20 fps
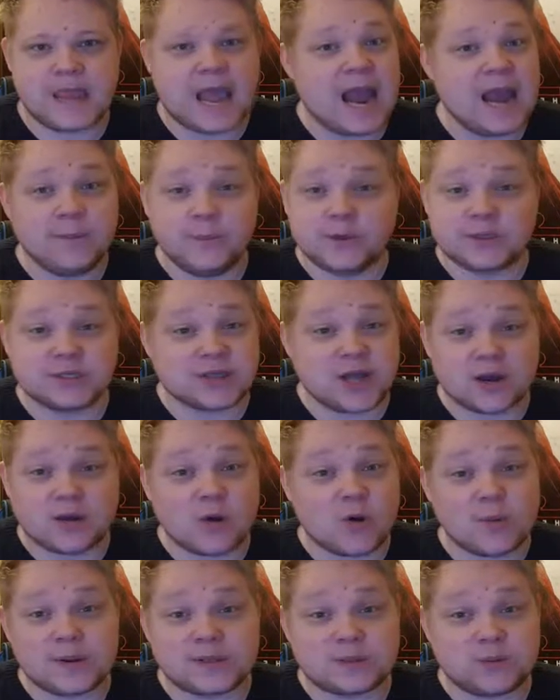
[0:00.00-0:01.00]
it was not
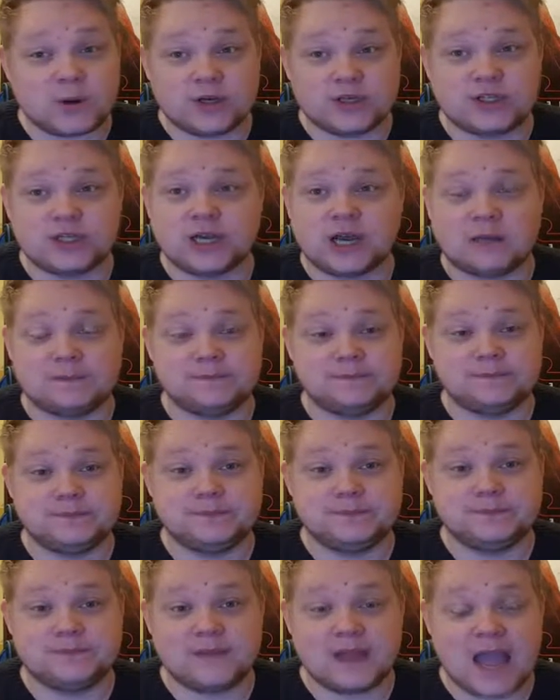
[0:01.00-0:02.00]
always one shot.
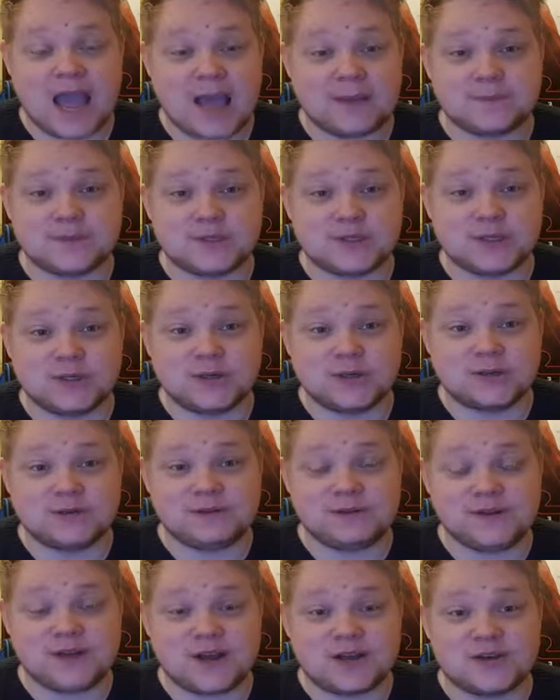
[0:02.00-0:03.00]

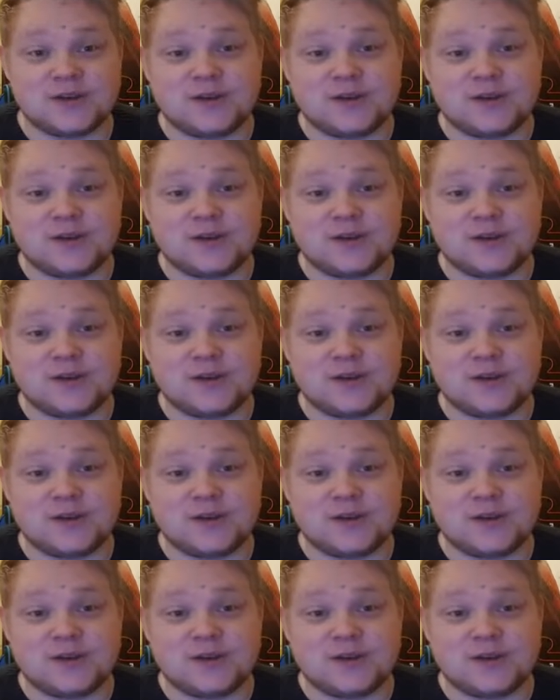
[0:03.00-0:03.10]
Absolutely not.